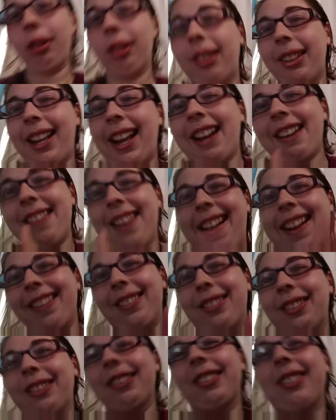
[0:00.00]
slash
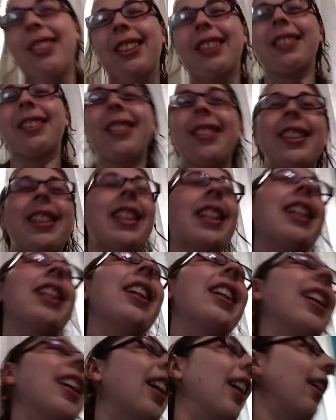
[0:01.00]
outro, so,
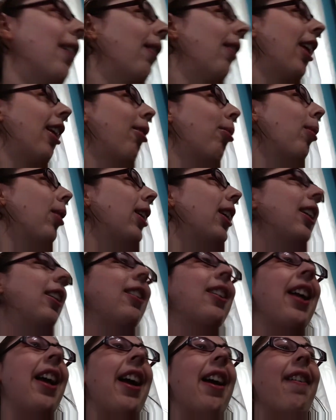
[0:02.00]
that's what we're gonna do
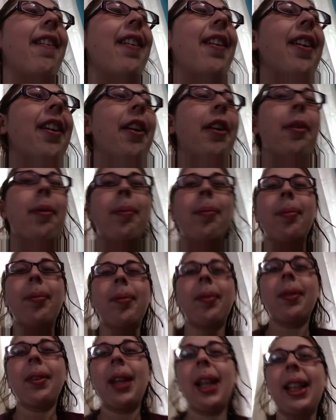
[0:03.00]
now.
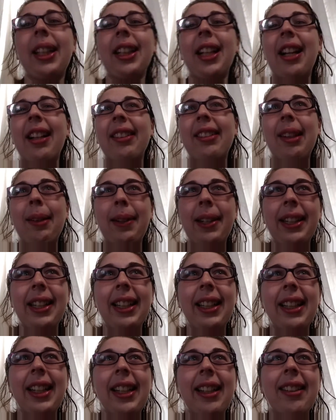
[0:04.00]
Like, last time I did
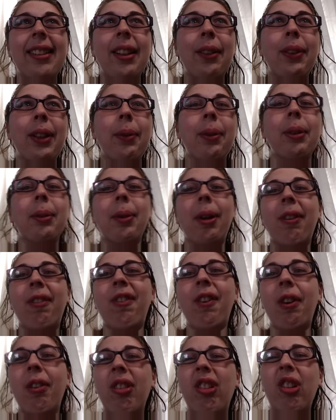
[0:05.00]
this, I'm gonna put my
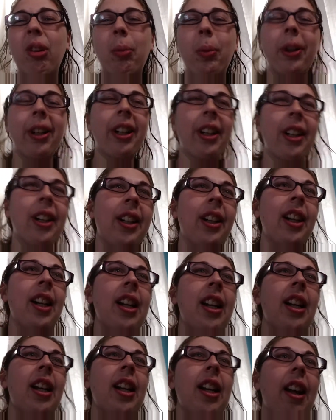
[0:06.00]
phone somewhere.
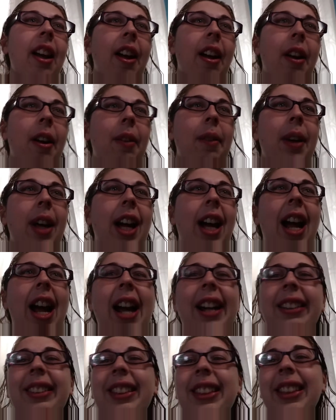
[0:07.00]
I
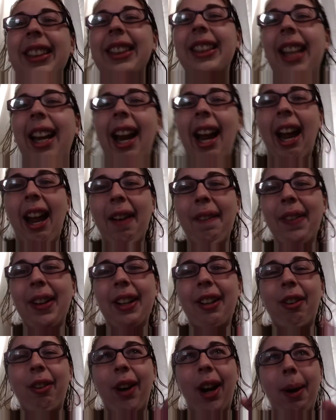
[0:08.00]
actually have a
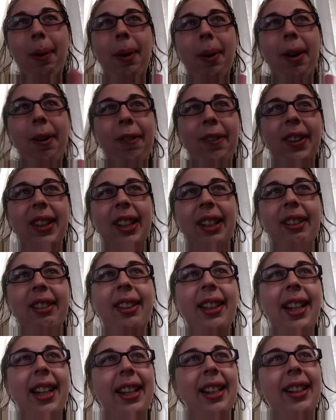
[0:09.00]
tripod for this,
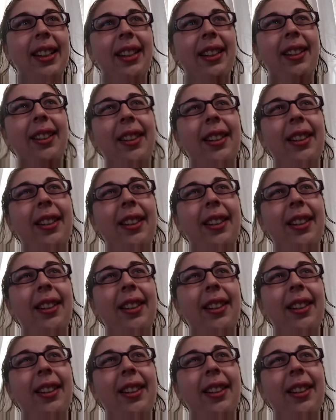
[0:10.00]
and,